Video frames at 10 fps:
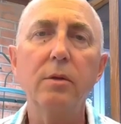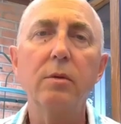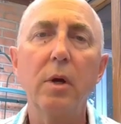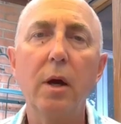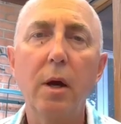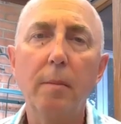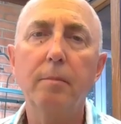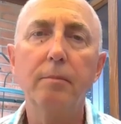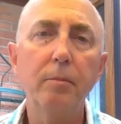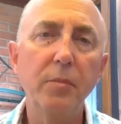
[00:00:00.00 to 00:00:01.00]

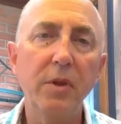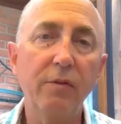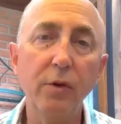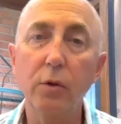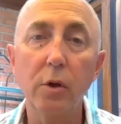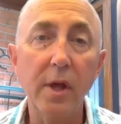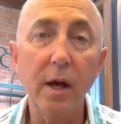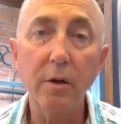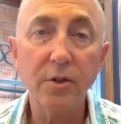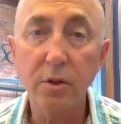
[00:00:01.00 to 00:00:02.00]
the fluke are
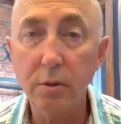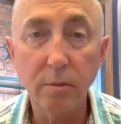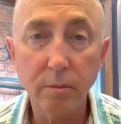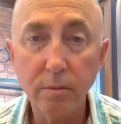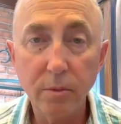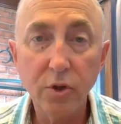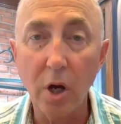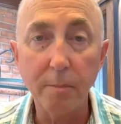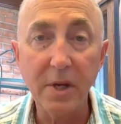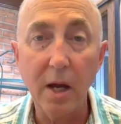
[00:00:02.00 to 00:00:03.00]
there to
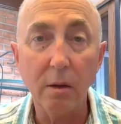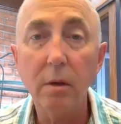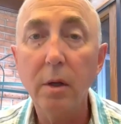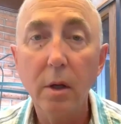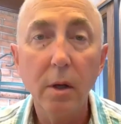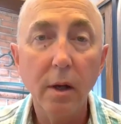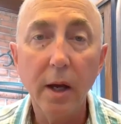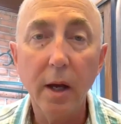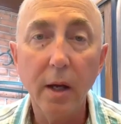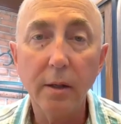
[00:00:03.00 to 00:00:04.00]
chomp down
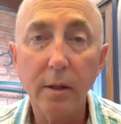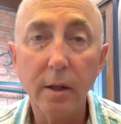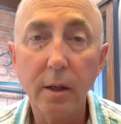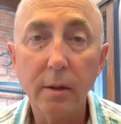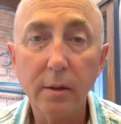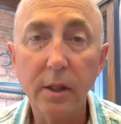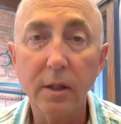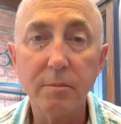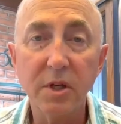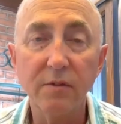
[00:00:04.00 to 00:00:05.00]
and get
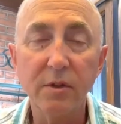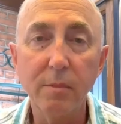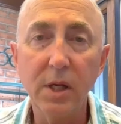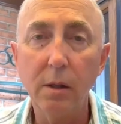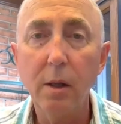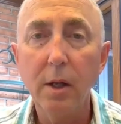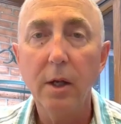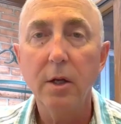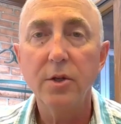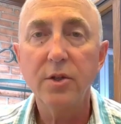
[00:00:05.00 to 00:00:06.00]
themselves a meal.
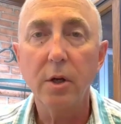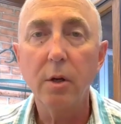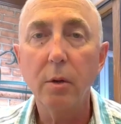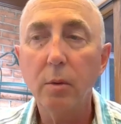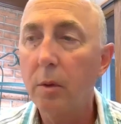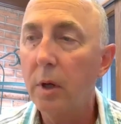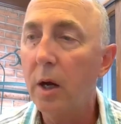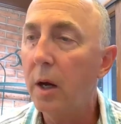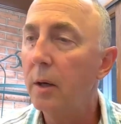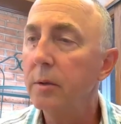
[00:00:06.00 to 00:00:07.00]
So
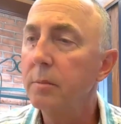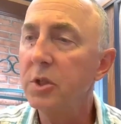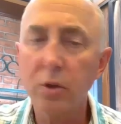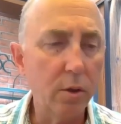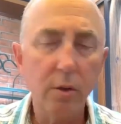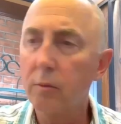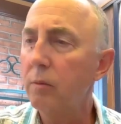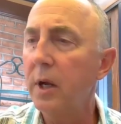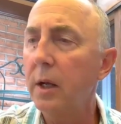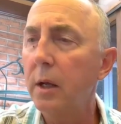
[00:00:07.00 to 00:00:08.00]
let me show you the
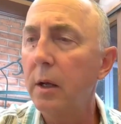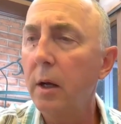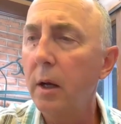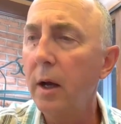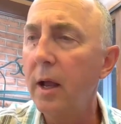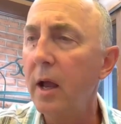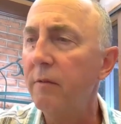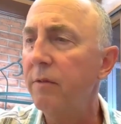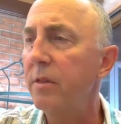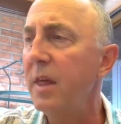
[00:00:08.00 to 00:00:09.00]
rig I have
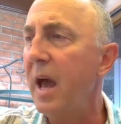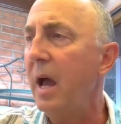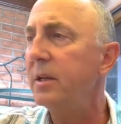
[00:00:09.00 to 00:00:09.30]
for that.